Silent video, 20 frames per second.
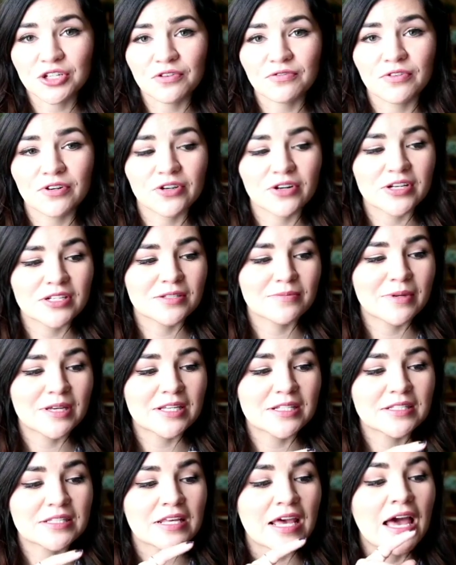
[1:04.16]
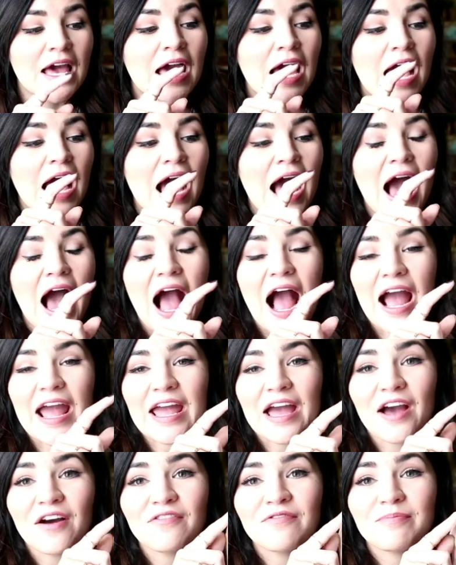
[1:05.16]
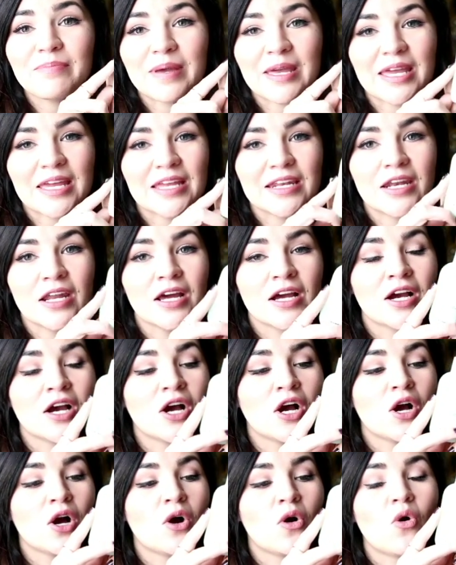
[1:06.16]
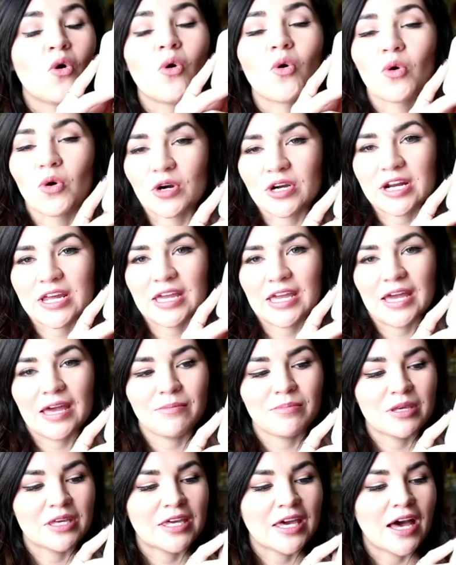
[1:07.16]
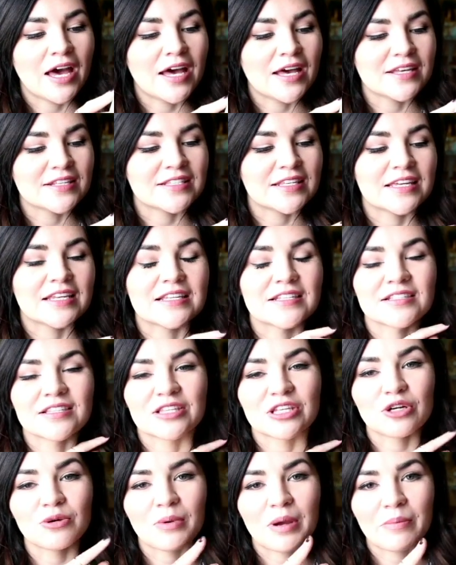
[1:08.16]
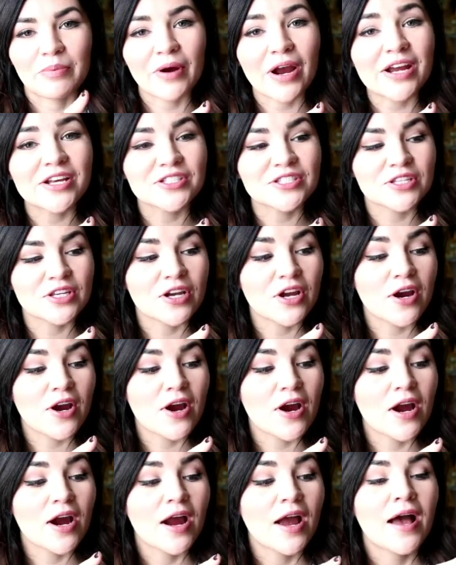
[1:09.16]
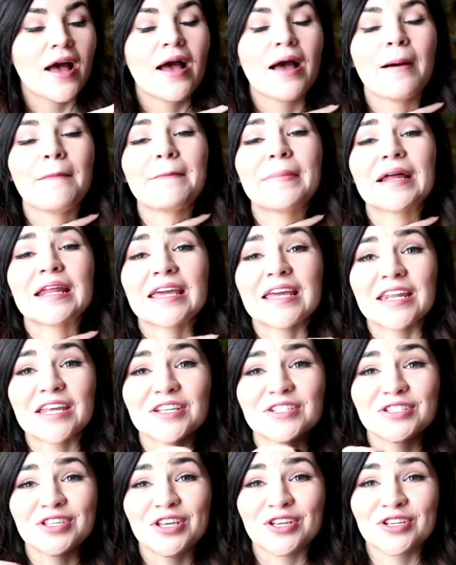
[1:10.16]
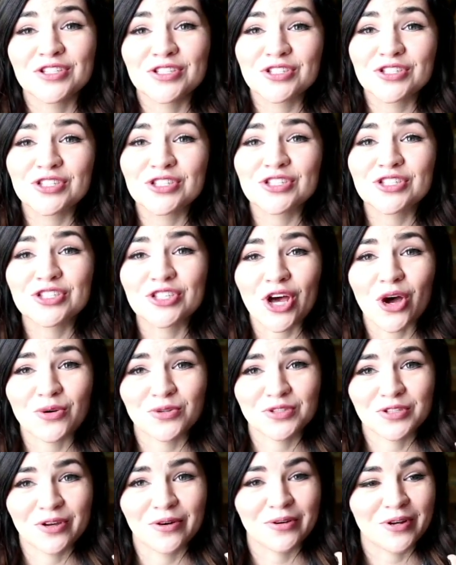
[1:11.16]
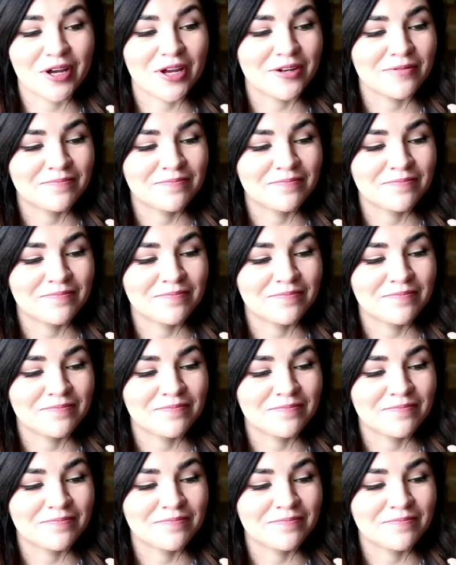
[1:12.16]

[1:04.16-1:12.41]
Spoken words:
year for Christmas. I have been hoarding it because it is a little bit pricier, but it is so good.